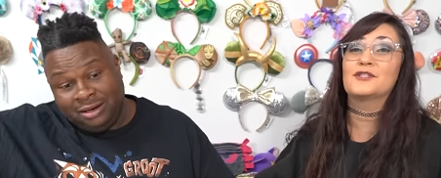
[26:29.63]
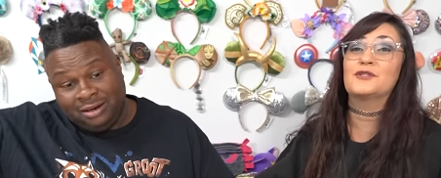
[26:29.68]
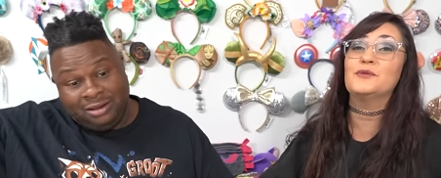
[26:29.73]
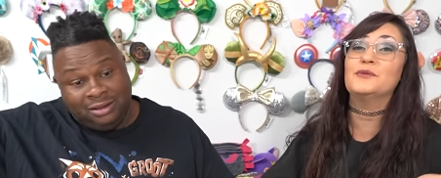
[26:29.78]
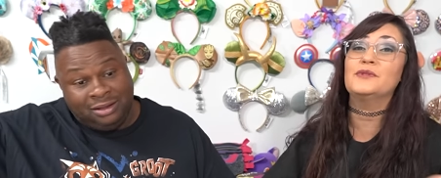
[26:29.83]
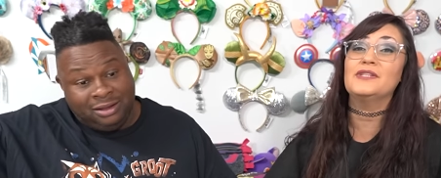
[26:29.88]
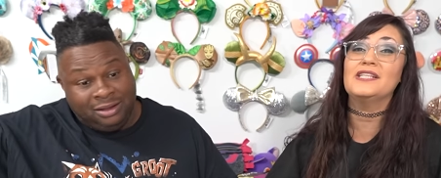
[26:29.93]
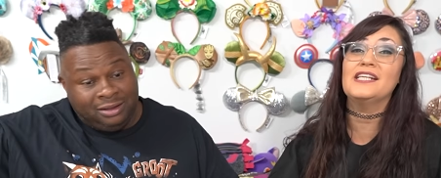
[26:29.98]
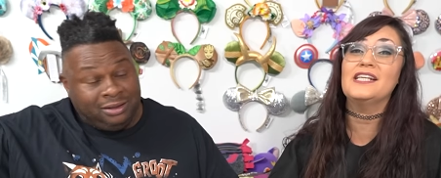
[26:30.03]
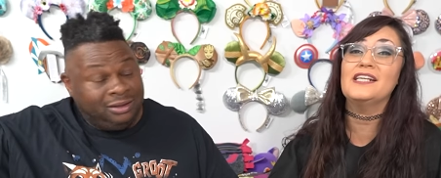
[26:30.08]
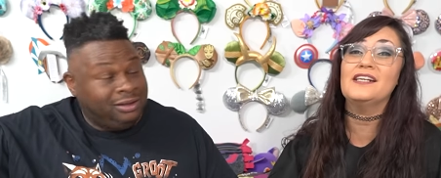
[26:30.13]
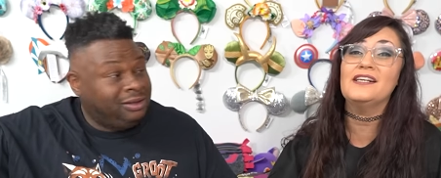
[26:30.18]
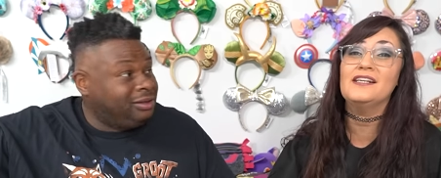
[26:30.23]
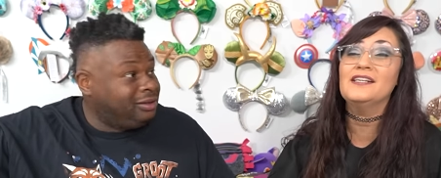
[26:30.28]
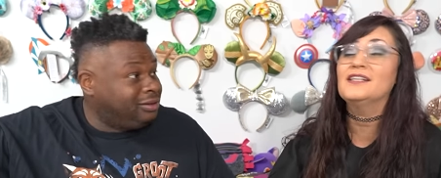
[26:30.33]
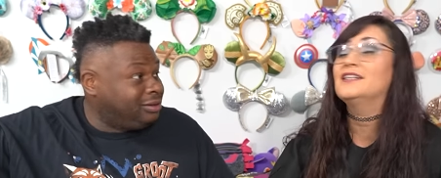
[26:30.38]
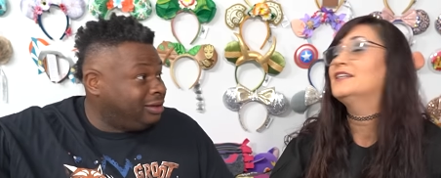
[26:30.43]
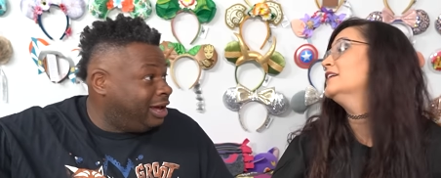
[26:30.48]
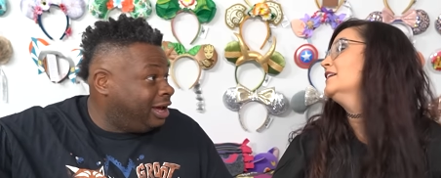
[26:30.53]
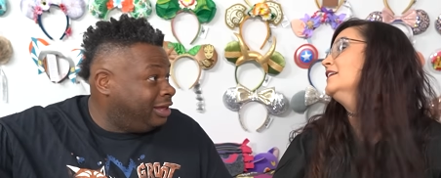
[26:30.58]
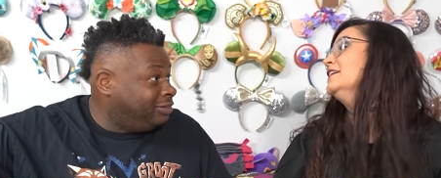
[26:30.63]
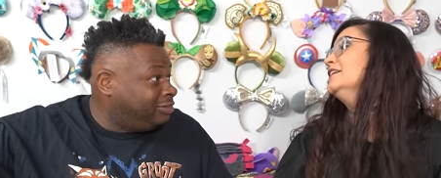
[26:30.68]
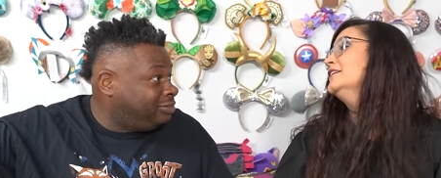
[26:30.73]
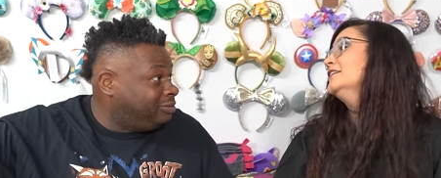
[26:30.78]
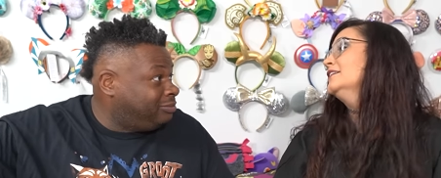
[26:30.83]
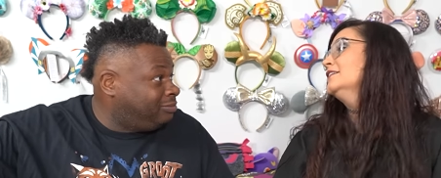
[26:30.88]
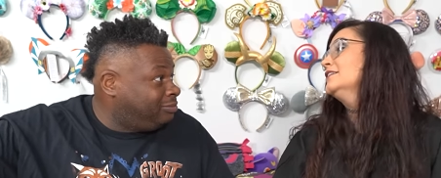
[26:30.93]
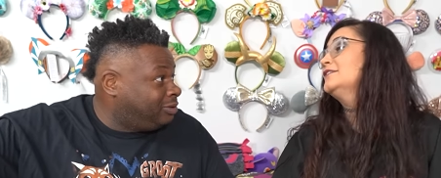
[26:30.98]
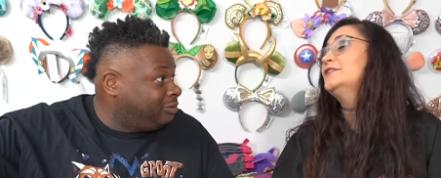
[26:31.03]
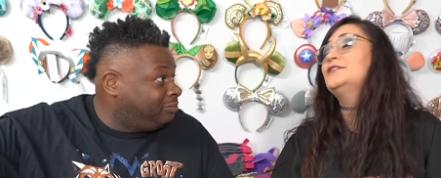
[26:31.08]
Speaker 1: Satu'li.
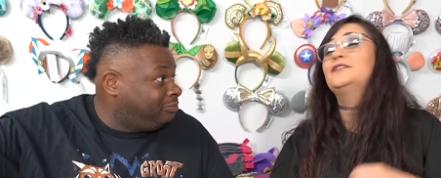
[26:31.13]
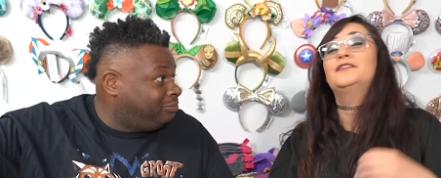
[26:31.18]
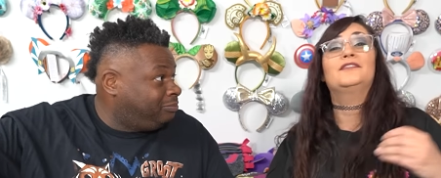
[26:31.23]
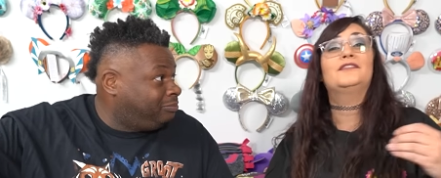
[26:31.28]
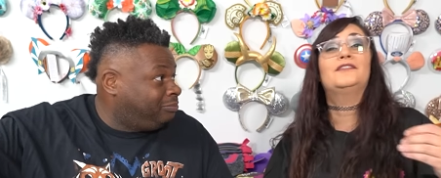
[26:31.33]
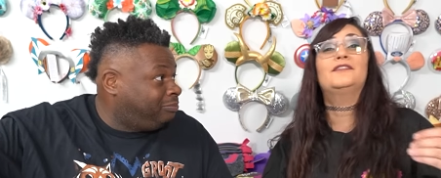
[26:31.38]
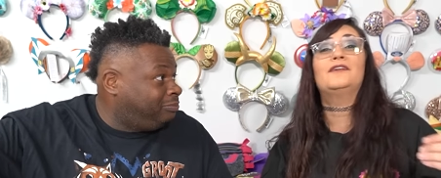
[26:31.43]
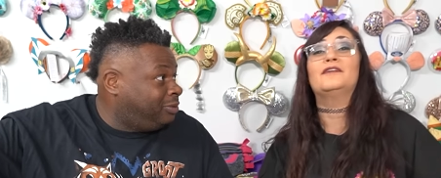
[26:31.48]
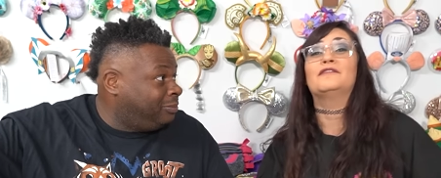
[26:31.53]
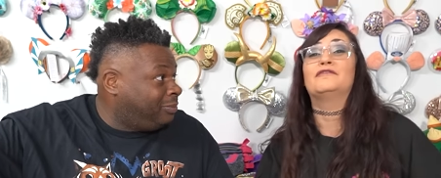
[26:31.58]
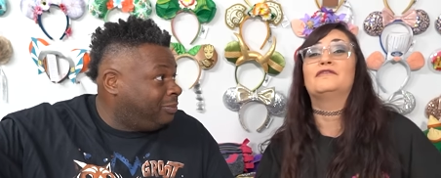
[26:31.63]
At the Go